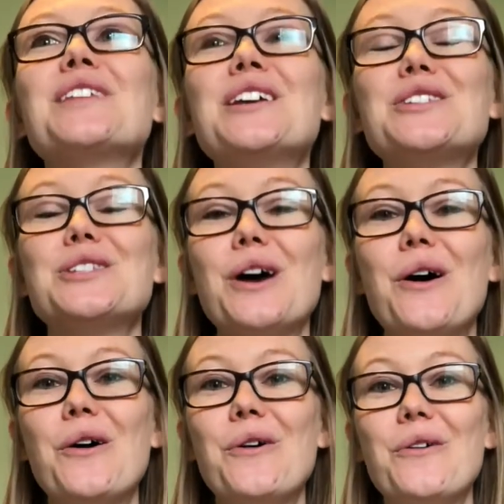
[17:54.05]

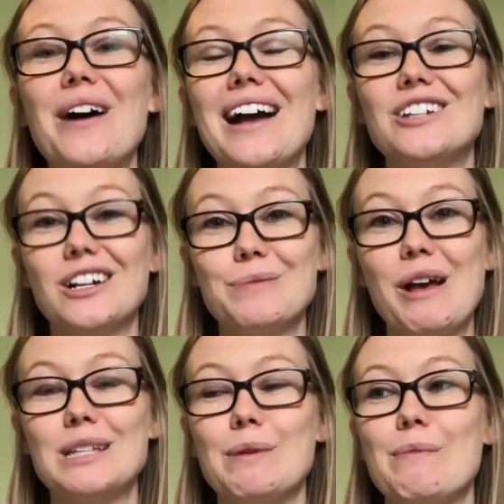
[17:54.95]
So I talked to my
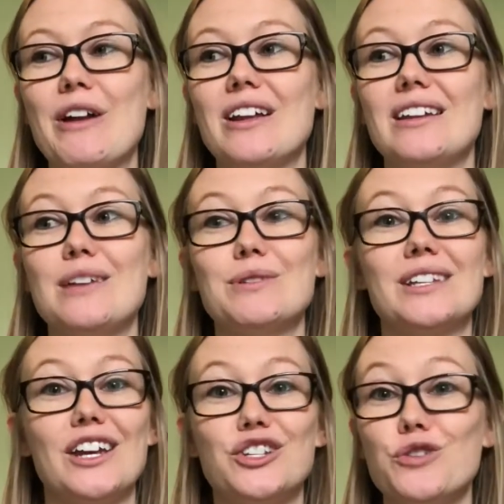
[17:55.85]
husband about it, and he was
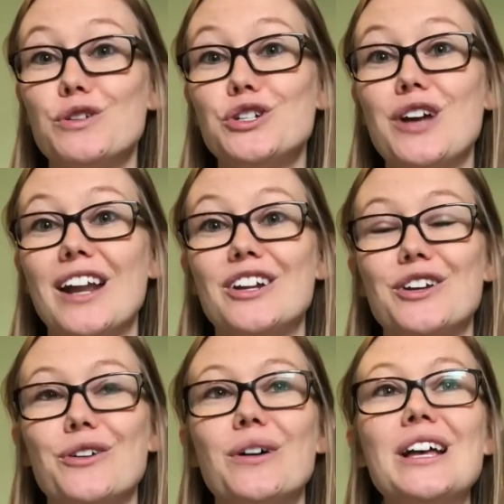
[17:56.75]
like, do what you gotta
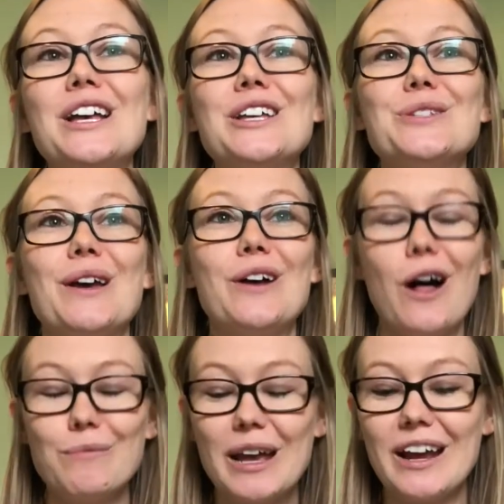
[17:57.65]
do. So I
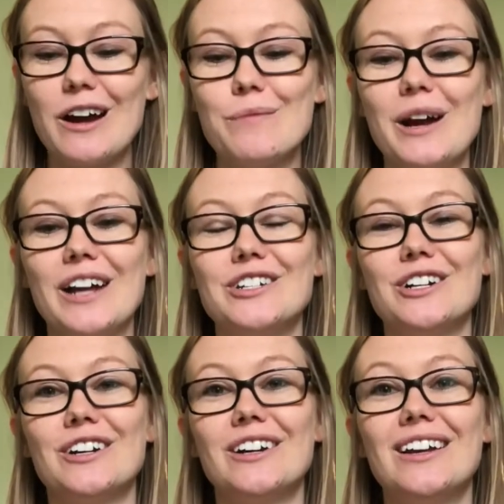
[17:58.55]
called my
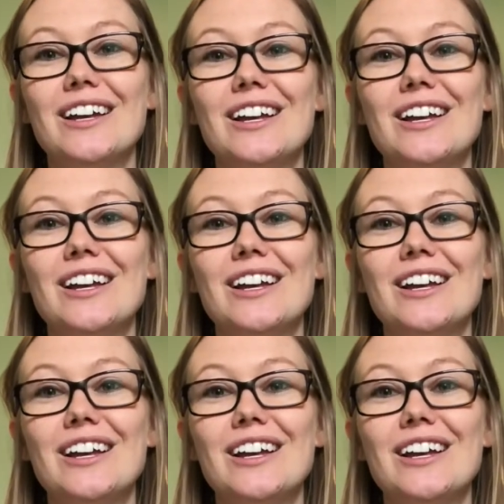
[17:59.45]
chiropractor.